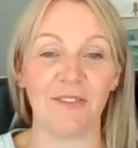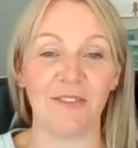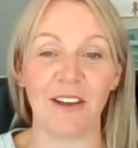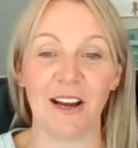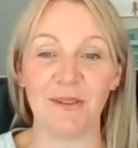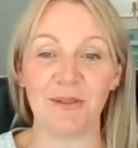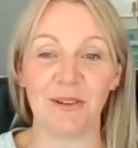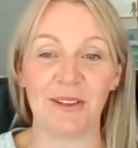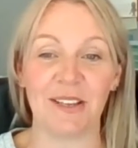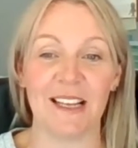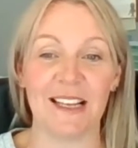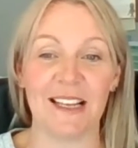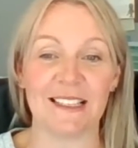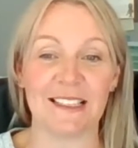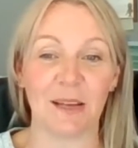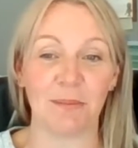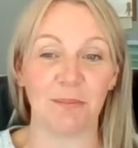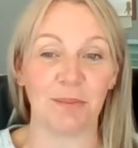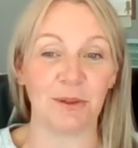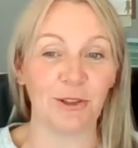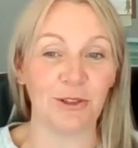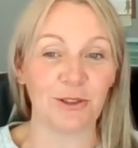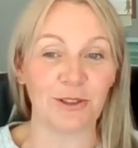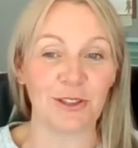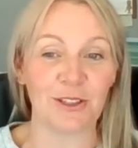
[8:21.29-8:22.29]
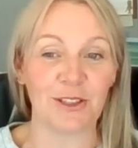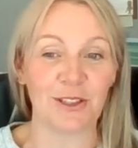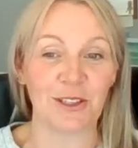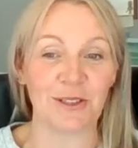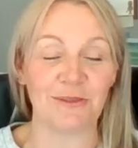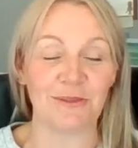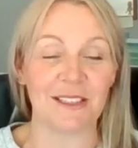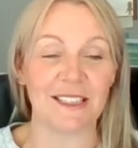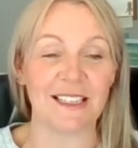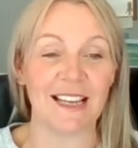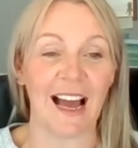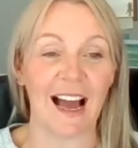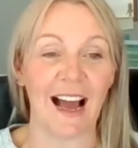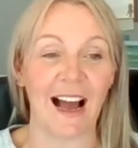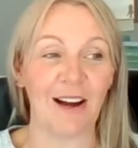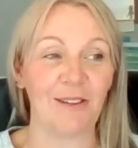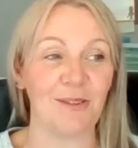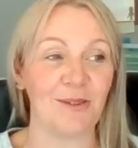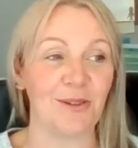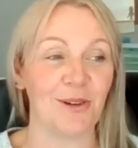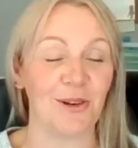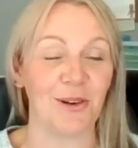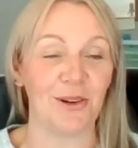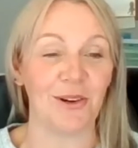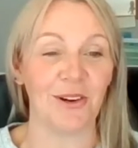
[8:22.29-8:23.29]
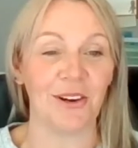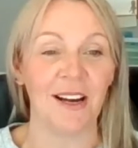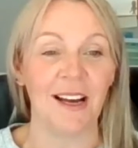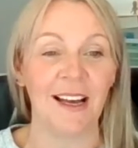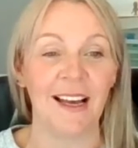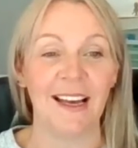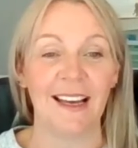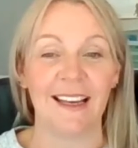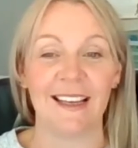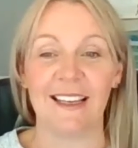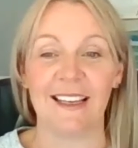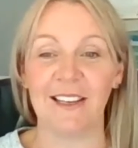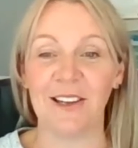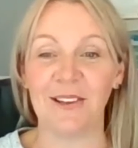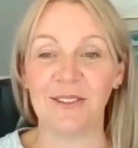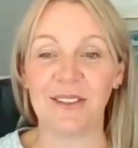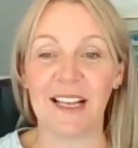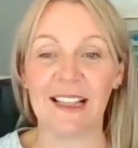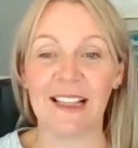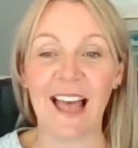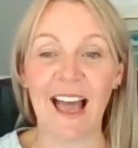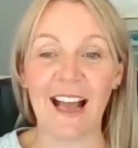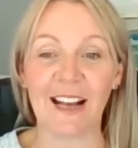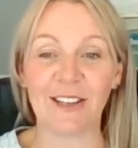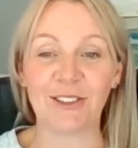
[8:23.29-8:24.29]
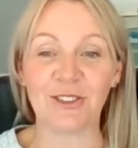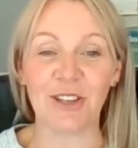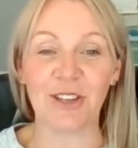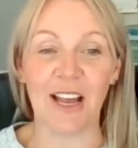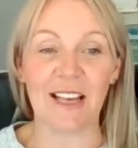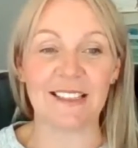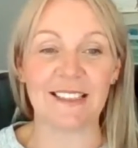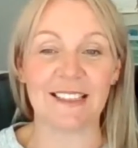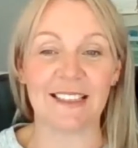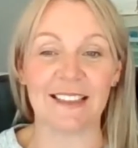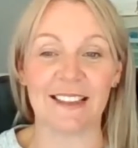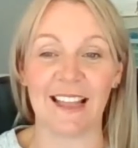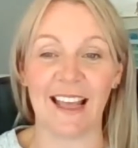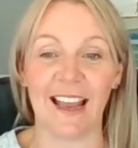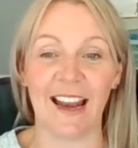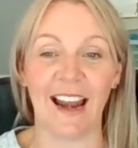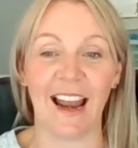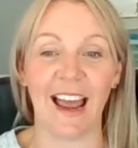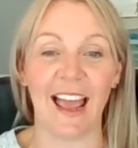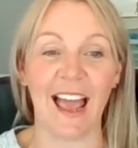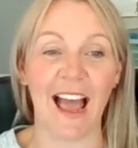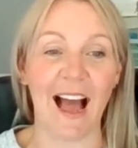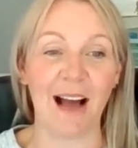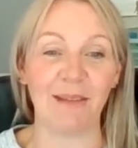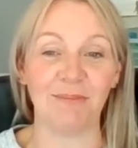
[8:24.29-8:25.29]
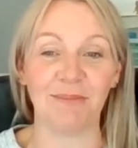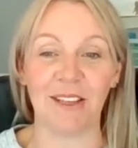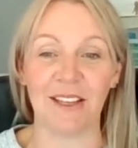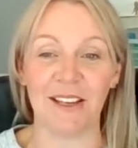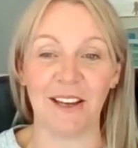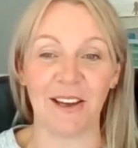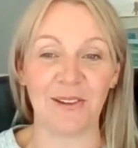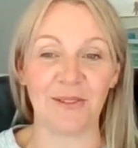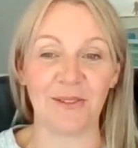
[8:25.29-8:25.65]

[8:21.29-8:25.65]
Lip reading: If anyone needs their bloods doing now, or their leg dressing, there I am.